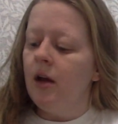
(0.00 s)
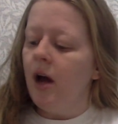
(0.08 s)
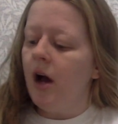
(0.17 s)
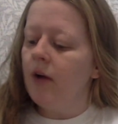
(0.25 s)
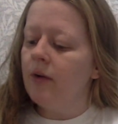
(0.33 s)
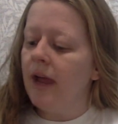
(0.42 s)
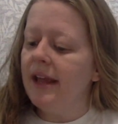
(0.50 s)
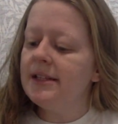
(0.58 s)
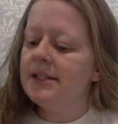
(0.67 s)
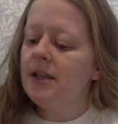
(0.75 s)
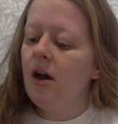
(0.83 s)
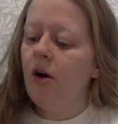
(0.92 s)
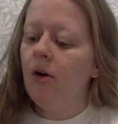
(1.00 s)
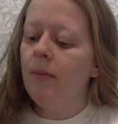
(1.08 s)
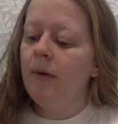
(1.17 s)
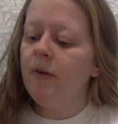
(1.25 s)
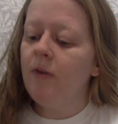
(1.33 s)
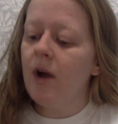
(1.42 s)
All right, so
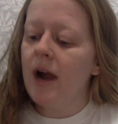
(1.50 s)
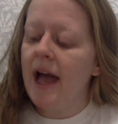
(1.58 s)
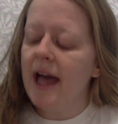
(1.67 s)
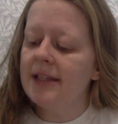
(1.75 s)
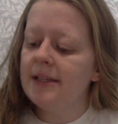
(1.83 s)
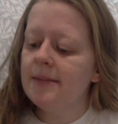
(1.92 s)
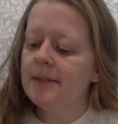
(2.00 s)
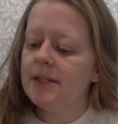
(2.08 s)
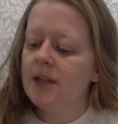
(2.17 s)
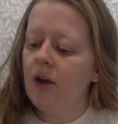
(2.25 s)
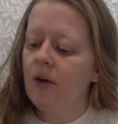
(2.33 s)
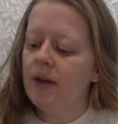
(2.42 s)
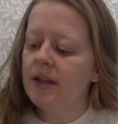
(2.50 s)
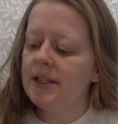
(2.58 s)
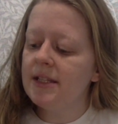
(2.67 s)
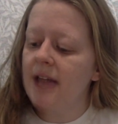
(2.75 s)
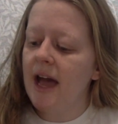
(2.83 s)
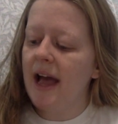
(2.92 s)
before I add some snow in the
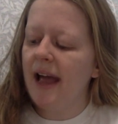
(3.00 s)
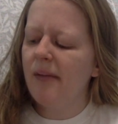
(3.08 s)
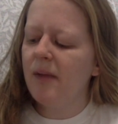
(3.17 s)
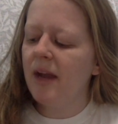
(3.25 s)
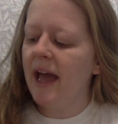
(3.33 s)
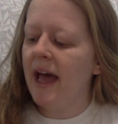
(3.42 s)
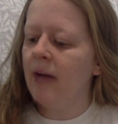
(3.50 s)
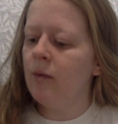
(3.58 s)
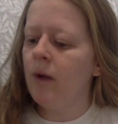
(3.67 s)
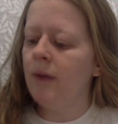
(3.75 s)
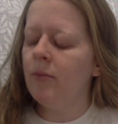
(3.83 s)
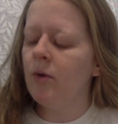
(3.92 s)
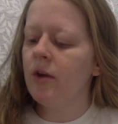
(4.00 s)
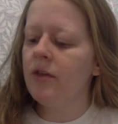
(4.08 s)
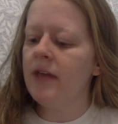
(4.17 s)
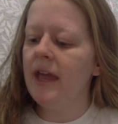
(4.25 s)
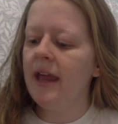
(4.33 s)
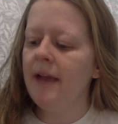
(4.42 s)
sky, I'm going to add one more
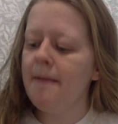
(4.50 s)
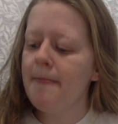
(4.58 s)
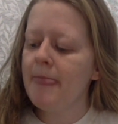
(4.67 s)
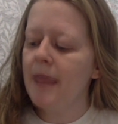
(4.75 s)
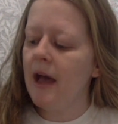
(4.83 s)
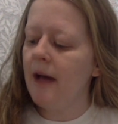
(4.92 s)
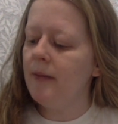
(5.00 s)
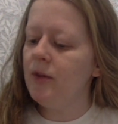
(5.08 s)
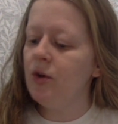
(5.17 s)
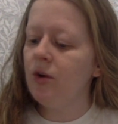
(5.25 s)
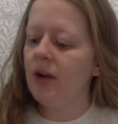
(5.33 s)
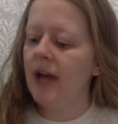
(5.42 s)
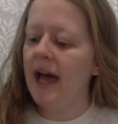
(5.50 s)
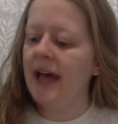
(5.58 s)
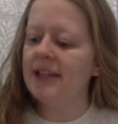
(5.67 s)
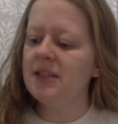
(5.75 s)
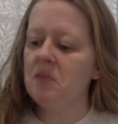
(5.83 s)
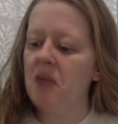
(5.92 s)
thing. You could
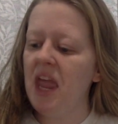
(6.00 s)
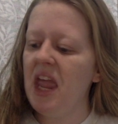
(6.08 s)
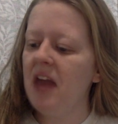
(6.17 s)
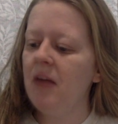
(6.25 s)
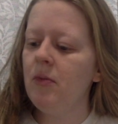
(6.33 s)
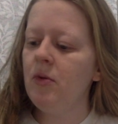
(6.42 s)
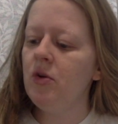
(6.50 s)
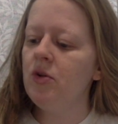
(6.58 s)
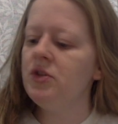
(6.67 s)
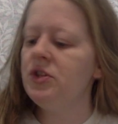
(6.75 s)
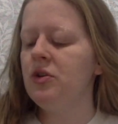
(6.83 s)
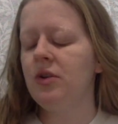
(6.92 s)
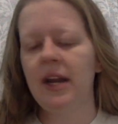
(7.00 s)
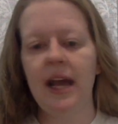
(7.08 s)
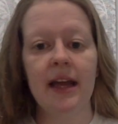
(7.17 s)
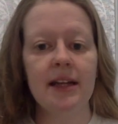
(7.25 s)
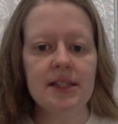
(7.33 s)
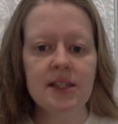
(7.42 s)
add some animals, you could
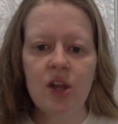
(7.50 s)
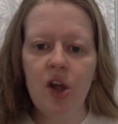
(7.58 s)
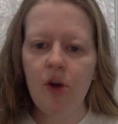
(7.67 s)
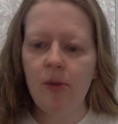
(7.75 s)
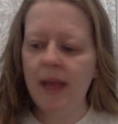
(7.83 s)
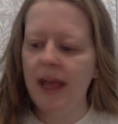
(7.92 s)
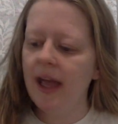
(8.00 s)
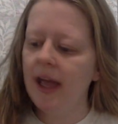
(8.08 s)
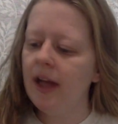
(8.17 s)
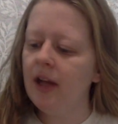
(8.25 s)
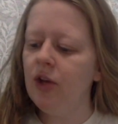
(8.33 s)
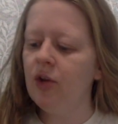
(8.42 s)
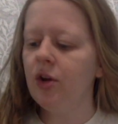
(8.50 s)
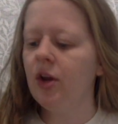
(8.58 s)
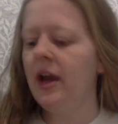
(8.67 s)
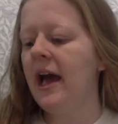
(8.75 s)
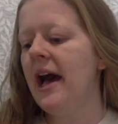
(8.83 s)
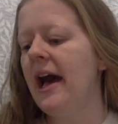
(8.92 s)
add a snowman, you could
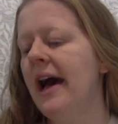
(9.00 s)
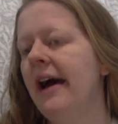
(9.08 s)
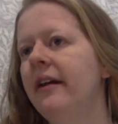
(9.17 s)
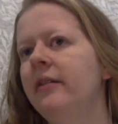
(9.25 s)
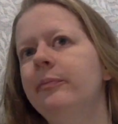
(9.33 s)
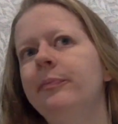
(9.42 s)
add,